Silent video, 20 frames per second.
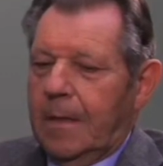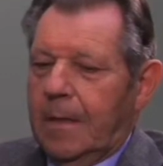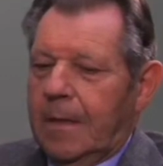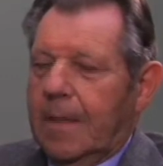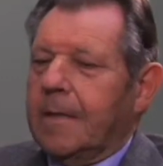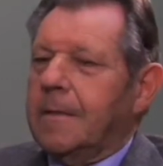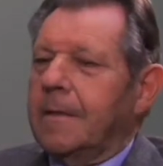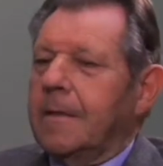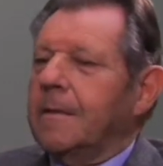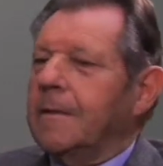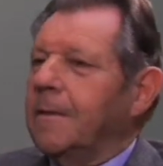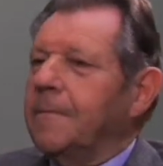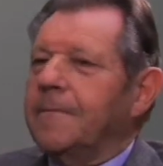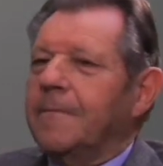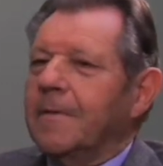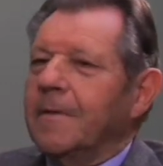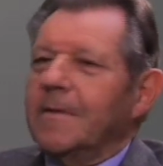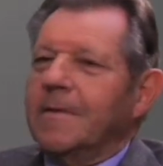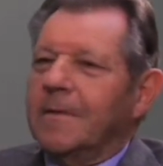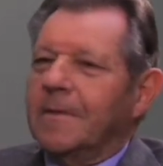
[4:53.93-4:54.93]
getting
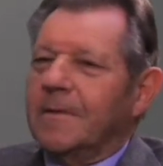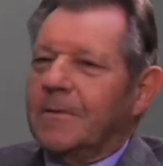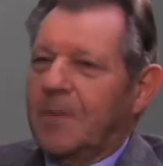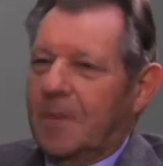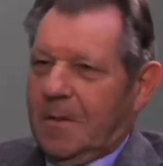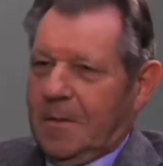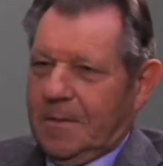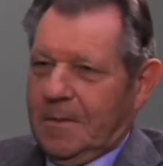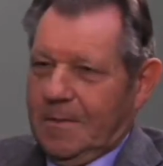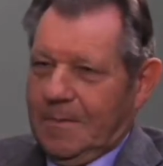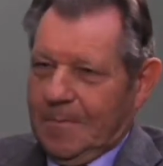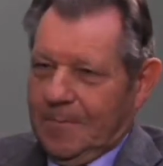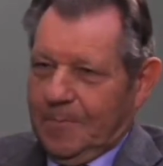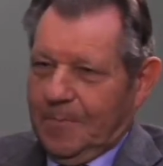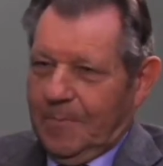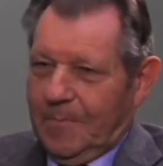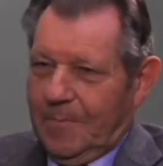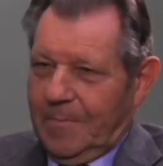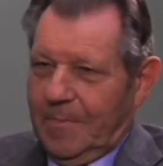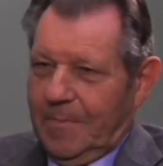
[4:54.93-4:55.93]
different results.
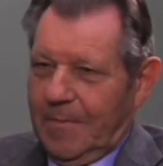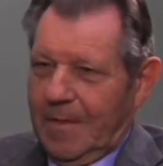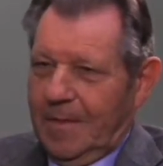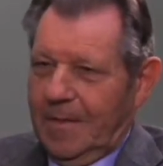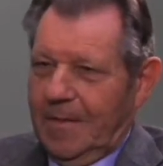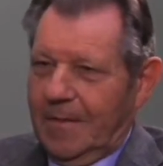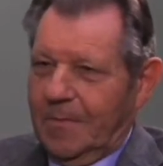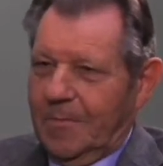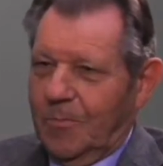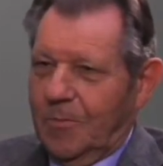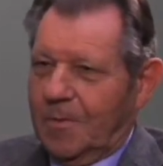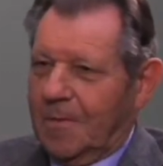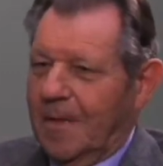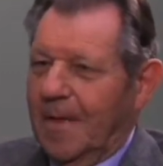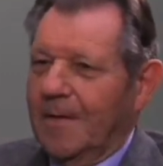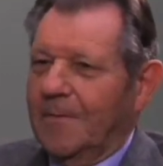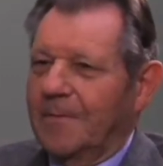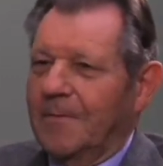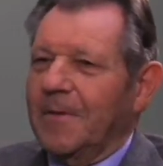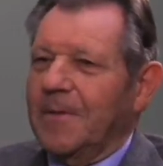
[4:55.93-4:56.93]
And this was
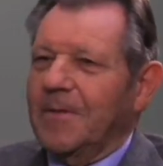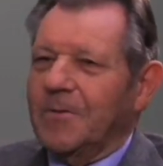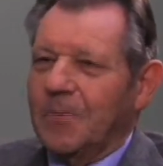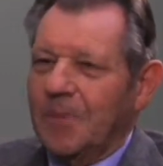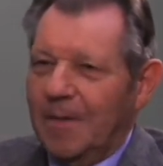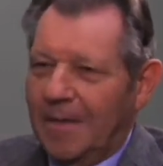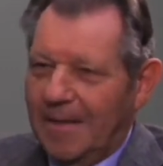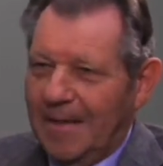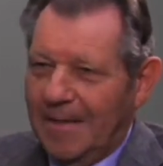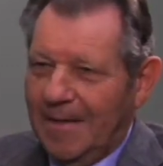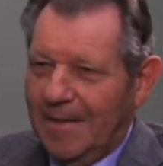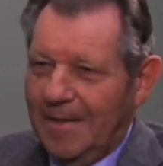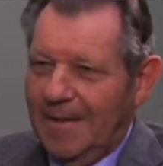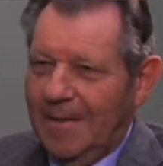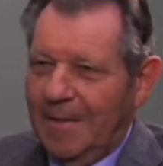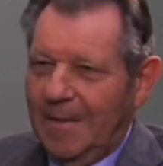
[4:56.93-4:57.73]
kind of intriguing.